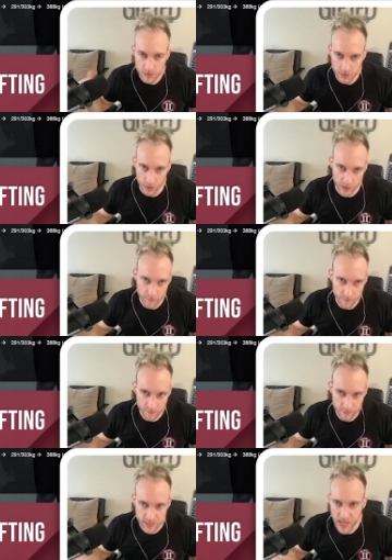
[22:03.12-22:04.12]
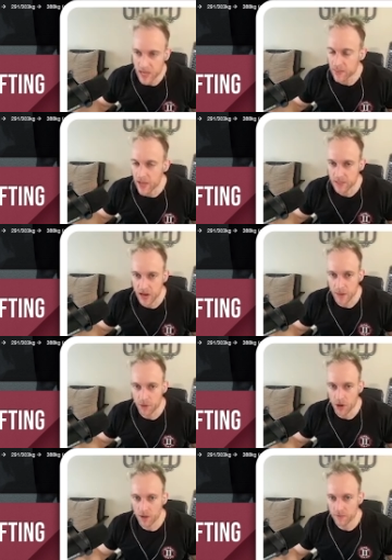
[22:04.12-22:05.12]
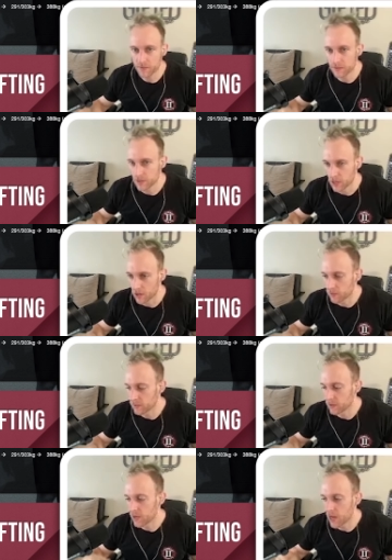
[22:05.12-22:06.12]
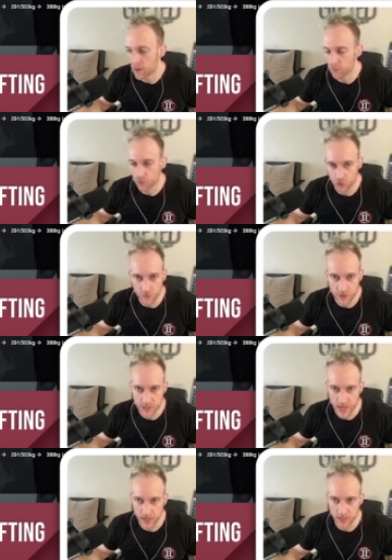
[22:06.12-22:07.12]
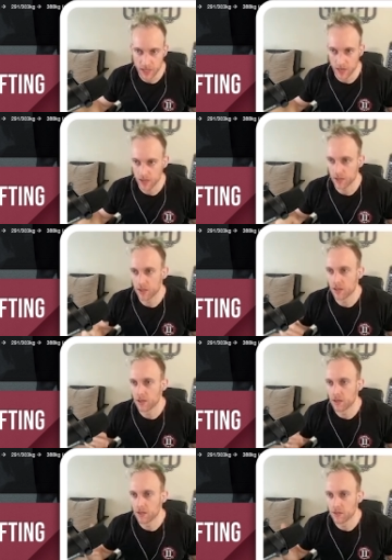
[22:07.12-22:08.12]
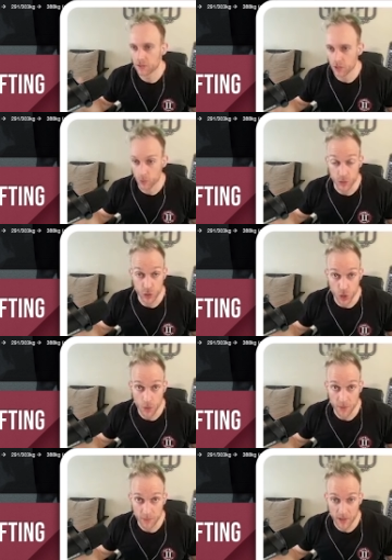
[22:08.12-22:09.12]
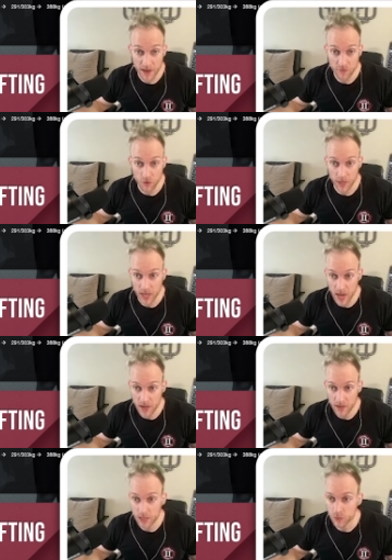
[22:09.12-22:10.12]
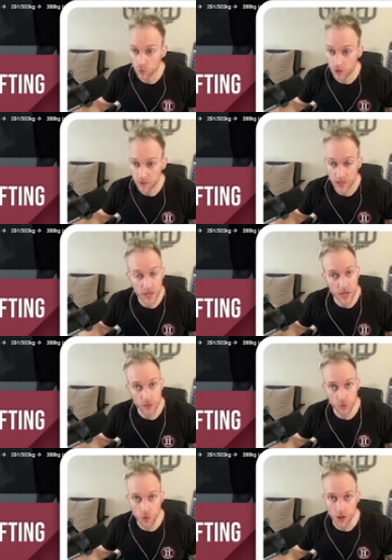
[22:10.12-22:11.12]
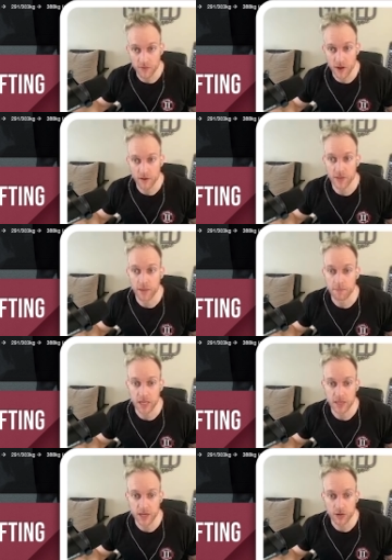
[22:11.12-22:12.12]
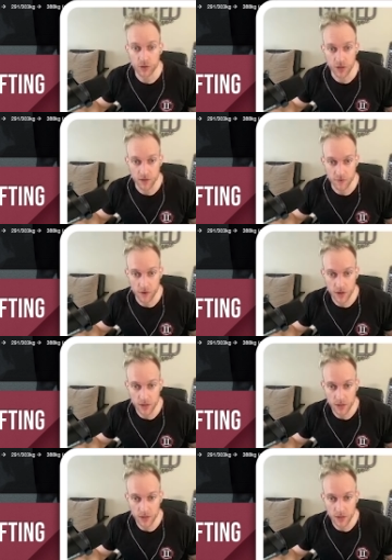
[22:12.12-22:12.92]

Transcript: do it. Take that time off, improve your technique so that when you show up on the platform again, it's worth it and you qualify for that meet that you're looking for.